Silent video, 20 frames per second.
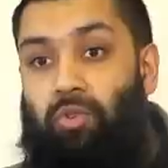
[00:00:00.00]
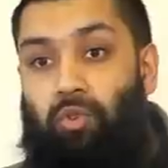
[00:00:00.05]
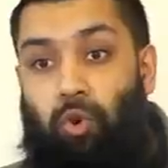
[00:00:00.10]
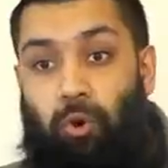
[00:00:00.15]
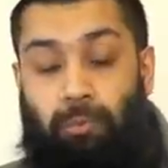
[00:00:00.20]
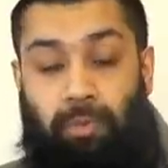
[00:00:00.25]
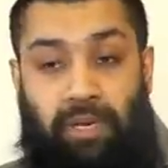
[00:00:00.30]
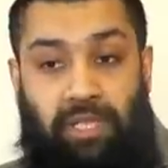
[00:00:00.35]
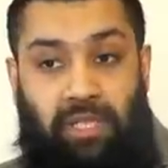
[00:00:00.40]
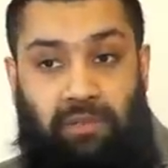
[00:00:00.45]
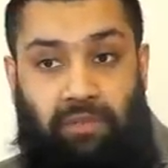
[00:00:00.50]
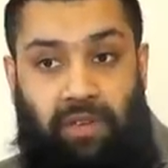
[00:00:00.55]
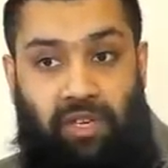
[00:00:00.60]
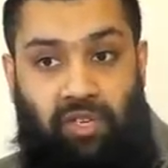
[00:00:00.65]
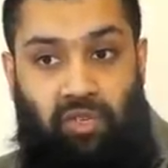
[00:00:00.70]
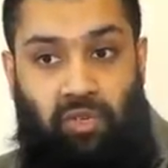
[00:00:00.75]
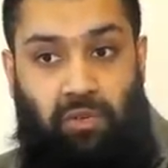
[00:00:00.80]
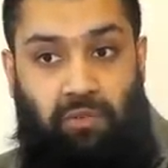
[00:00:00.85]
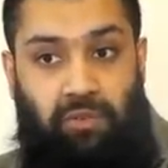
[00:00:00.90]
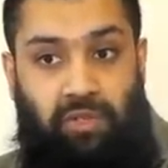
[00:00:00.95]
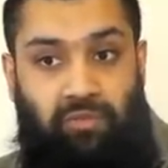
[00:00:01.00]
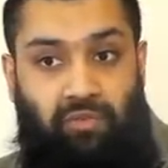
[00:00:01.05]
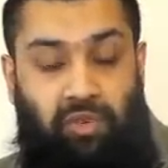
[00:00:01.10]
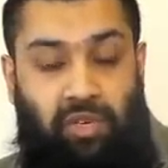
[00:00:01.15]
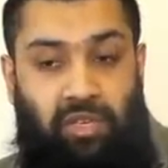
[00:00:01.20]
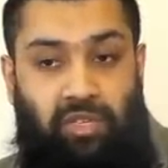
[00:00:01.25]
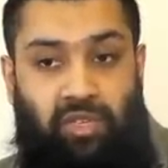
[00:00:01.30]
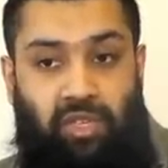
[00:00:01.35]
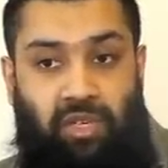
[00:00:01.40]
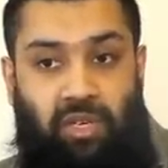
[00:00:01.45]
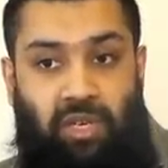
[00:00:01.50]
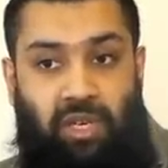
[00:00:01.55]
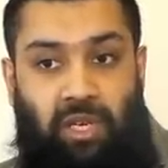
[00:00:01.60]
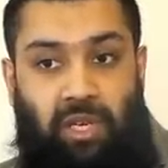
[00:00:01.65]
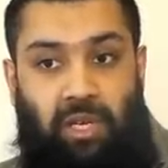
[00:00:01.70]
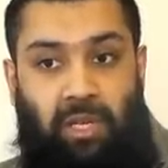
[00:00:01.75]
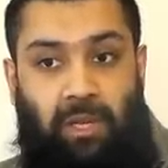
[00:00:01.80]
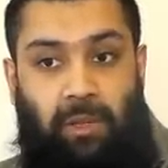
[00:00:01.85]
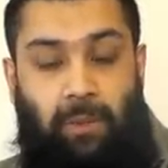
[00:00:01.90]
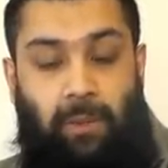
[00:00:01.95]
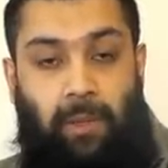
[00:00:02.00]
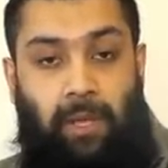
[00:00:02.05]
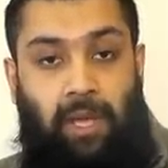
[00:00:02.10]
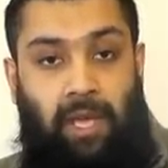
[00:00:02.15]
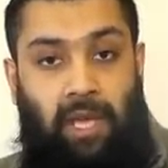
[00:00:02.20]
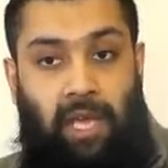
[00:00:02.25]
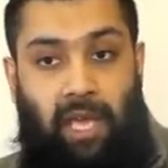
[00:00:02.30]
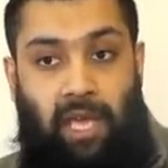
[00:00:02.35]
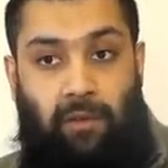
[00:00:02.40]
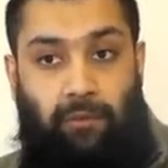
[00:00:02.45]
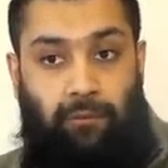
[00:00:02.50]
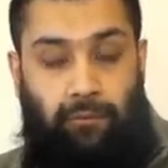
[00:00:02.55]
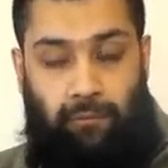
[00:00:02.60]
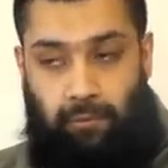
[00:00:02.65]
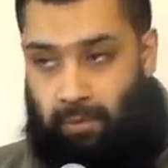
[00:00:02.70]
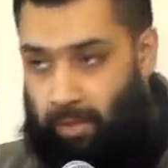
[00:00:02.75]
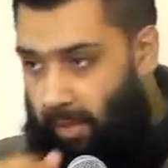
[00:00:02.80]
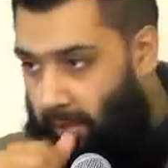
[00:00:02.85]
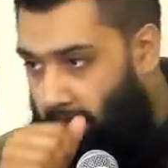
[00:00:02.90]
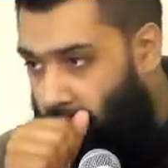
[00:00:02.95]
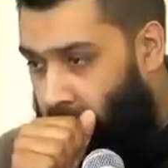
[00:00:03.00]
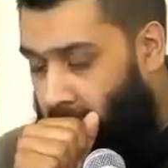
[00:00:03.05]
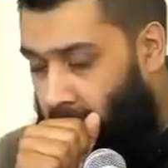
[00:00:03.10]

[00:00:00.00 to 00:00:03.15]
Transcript: on your preservation of His religion. If